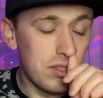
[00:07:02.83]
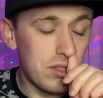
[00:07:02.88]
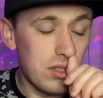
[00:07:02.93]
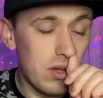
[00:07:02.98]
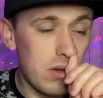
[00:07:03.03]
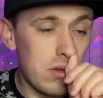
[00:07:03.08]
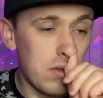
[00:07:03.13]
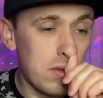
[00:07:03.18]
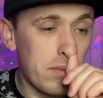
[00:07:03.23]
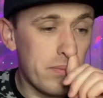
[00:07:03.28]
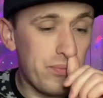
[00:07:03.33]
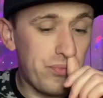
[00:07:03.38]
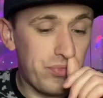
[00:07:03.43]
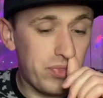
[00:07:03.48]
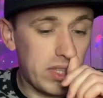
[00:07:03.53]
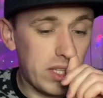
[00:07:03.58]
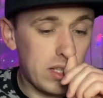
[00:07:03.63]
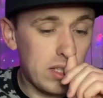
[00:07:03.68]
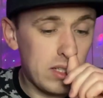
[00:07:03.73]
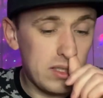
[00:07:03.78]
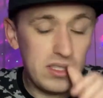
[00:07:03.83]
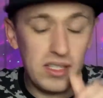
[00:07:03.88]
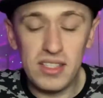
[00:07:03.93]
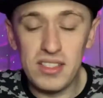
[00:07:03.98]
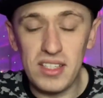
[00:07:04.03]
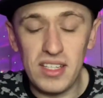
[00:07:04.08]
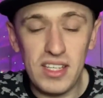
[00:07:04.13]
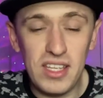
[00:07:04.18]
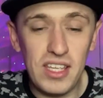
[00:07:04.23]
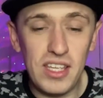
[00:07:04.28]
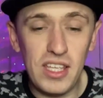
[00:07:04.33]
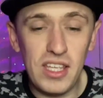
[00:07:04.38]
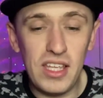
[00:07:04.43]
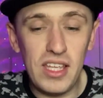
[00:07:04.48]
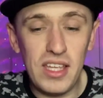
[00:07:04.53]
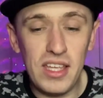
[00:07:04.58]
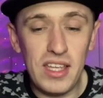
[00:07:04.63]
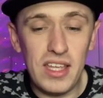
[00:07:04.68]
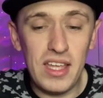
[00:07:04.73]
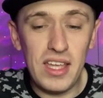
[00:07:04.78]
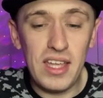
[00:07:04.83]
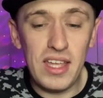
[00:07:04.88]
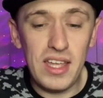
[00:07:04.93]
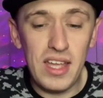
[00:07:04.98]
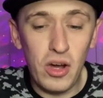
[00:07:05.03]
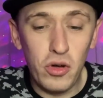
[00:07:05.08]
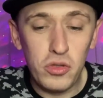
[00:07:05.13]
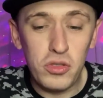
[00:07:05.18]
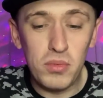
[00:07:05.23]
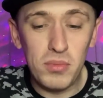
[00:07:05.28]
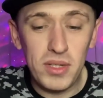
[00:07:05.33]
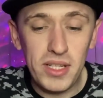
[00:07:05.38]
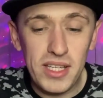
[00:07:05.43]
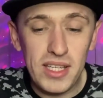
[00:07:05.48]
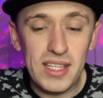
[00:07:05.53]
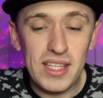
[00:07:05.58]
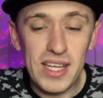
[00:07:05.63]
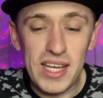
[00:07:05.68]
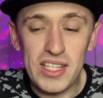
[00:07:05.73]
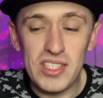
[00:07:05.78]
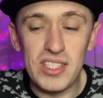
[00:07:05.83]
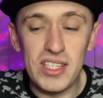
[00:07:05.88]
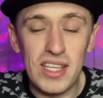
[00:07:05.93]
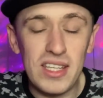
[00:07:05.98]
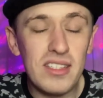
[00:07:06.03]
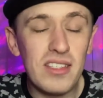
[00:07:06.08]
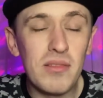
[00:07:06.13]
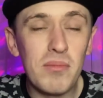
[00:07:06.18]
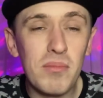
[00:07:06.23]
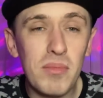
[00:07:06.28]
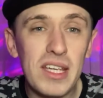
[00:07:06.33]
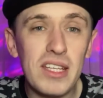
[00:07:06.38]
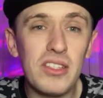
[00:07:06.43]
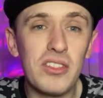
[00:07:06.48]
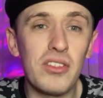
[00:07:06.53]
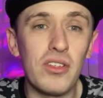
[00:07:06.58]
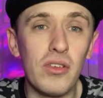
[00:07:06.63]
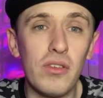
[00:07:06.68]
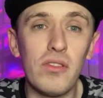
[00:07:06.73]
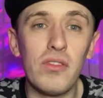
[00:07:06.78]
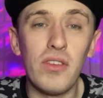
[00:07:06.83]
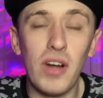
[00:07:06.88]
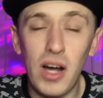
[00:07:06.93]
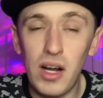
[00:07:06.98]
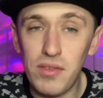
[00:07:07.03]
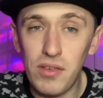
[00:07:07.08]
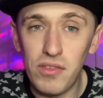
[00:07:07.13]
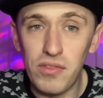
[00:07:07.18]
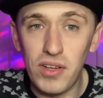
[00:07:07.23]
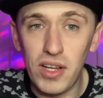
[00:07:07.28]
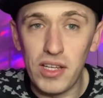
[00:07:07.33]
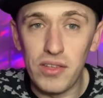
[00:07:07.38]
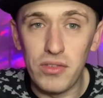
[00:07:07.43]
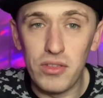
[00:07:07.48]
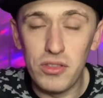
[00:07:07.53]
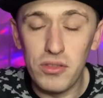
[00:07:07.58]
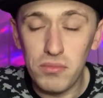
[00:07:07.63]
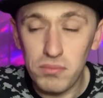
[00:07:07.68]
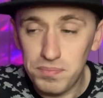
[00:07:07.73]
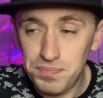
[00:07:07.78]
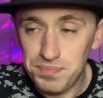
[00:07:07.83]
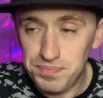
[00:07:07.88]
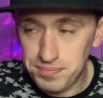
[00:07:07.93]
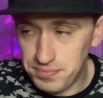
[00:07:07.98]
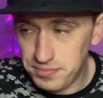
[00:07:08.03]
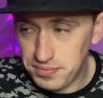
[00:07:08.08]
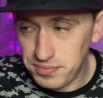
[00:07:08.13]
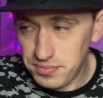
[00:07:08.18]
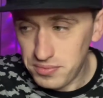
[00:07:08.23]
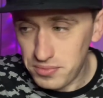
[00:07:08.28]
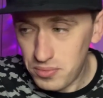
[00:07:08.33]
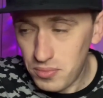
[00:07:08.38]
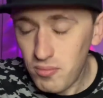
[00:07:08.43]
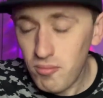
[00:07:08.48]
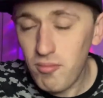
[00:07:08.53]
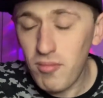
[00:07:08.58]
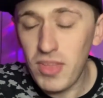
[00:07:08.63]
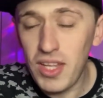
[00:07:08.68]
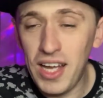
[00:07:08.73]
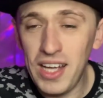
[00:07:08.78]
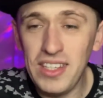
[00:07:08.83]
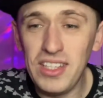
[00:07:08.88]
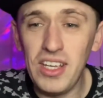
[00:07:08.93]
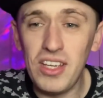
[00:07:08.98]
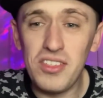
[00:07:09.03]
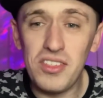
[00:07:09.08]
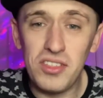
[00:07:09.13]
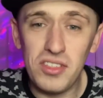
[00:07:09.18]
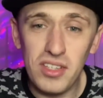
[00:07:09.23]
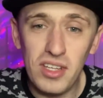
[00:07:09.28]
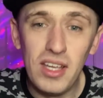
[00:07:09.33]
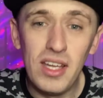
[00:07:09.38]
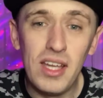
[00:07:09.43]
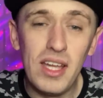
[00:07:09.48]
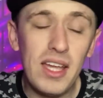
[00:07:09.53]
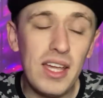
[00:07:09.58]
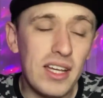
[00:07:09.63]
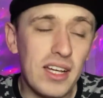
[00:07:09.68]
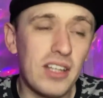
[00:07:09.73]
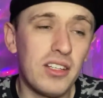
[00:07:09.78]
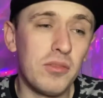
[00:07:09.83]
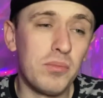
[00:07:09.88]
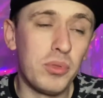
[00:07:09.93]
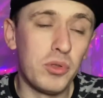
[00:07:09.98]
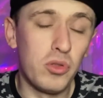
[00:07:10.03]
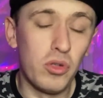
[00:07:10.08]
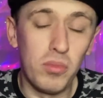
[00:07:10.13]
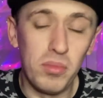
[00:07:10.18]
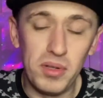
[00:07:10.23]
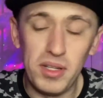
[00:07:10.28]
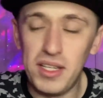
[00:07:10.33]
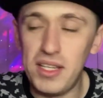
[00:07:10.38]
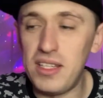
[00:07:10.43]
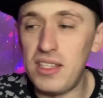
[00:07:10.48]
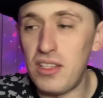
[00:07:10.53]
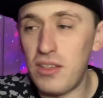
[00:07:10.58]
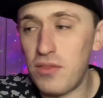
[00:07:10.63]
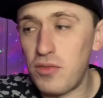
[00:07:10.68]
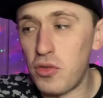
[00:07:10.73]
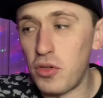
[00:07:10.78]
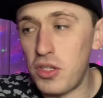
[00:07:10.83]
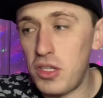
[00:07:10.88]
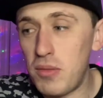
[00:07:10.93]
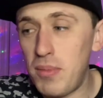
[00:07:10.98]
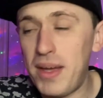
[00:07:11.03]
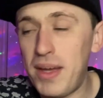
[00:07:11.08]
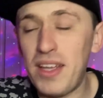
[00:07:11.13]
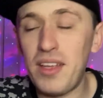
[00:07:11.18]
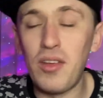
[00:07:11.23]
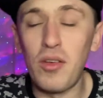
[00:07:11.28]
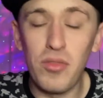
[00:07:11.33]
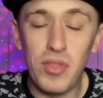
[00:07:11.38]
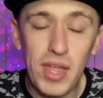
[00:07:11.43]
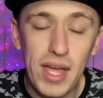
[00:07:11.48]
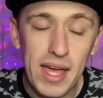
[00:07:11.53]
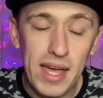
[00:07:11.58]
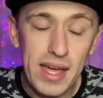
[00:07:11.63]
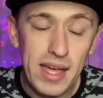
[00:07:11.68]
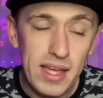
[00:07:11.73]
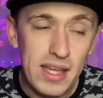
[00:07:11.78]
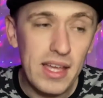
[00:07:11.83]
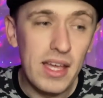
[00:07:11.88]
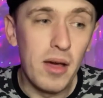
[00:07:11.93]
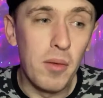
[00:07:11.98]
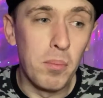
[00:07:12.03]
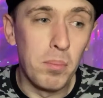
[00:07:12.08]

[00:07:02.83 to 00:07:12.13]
So, like I said, ultimately, yes, it is a mix of other flavors, and yes, kind of predominantly you've got your mango there,